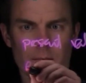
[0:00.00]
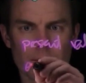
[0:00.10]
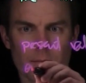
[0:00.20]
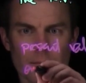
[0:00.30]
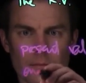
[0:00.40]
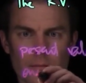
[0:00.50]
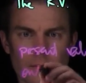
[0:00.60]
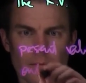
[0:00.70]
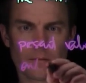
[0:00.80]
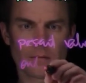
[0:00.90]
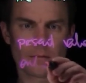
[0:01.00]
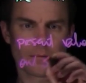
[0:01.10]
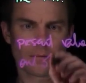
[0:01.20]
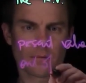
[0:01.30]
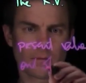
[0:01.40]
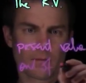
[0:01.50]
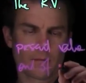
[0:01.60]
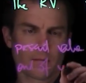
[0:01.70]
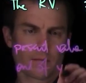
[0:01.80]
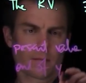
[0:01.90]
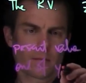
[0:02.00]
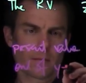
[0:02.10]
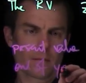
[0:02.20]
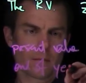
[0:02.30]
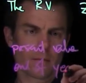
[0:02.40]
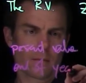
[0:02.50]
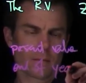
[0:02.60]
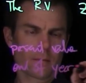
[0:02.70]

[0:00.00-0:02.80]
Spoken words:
(silence)